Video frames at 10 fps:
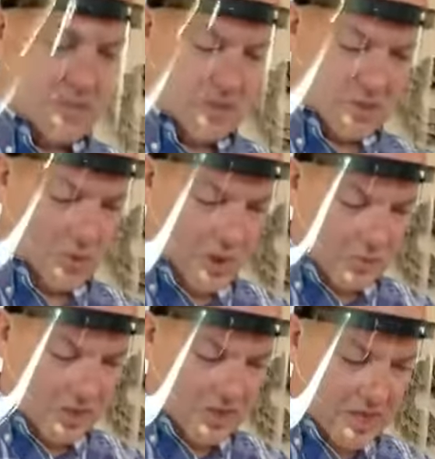the way
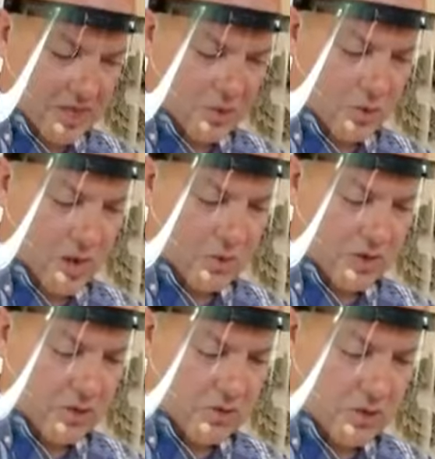we think and the way we
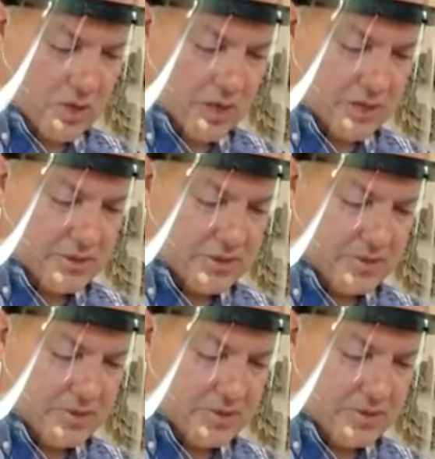do things.